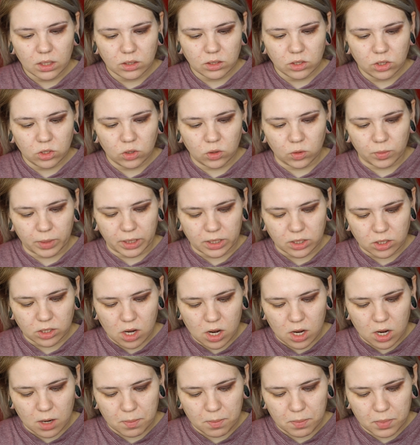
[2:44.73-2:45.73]
to my
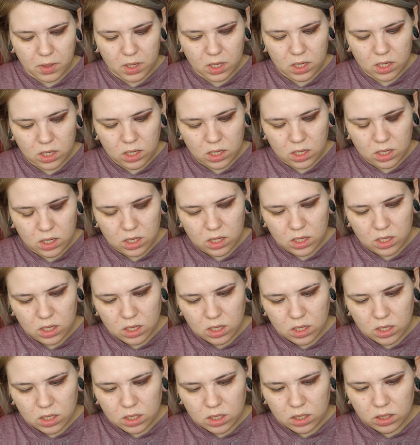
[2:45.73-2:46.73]
top
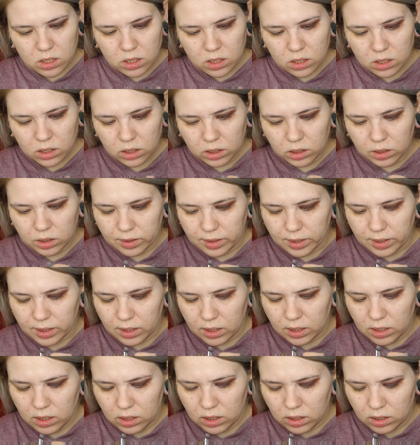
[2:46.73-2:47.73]

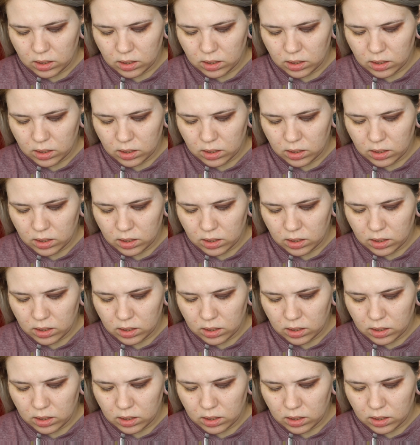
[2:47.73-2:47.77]
lid.